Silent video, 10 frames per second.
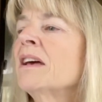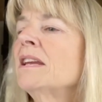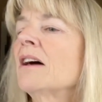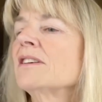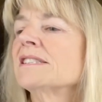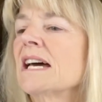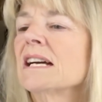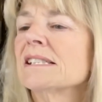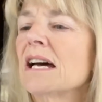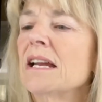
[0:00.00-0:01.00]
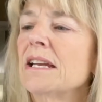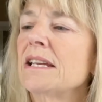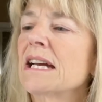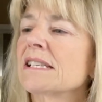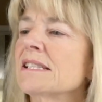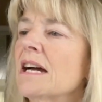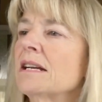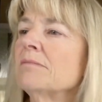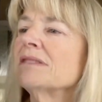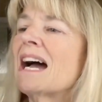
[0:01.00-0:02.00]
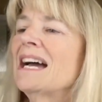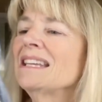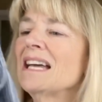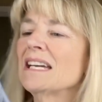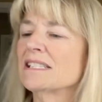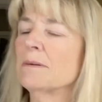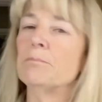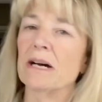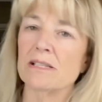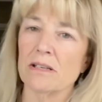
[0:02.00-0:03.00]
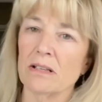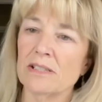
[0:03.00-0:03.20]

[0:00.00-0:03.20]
Now these next items, I like to bundle.